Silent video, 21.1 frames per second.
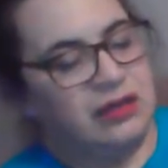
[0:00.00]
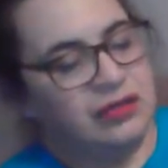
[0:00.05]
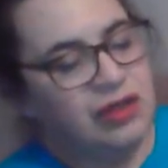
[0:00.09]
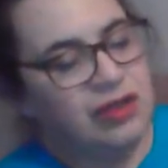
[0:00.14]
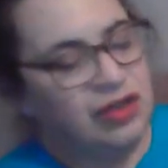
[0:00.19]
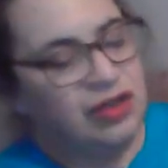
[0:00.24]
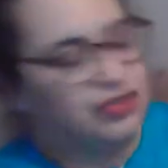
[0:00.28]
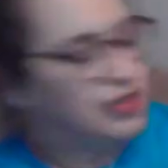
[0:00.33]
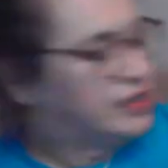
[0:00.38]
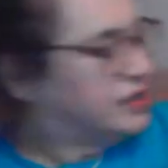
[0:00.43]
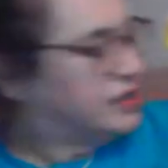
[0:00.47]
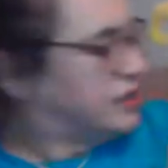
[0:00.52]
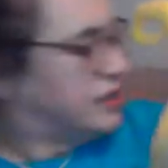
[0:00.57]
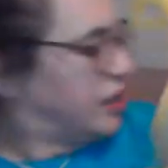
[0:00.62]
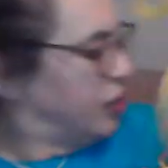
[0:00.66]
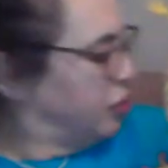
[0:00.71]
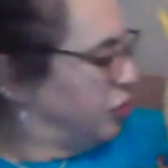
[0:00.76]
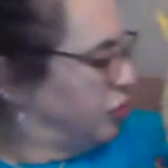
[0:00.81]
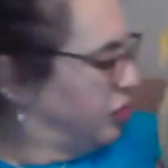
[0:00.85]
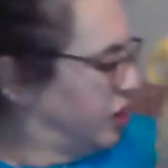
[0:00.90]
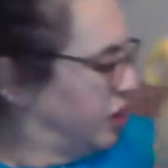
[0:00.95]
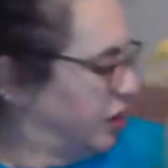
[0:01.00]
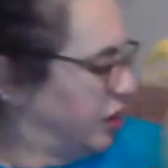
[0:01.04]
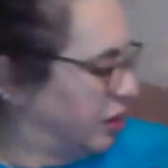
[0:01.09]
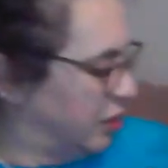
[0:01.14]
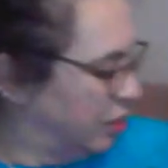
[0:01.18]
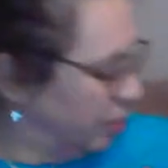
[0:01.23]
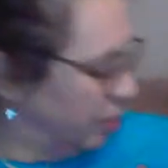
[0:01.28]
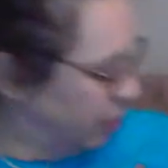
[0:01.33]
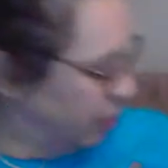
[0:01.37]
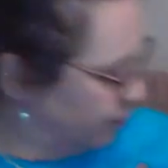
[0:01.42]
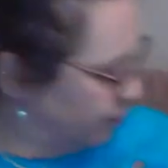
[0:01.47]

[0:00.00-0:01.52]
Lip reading: I'll just sit you here,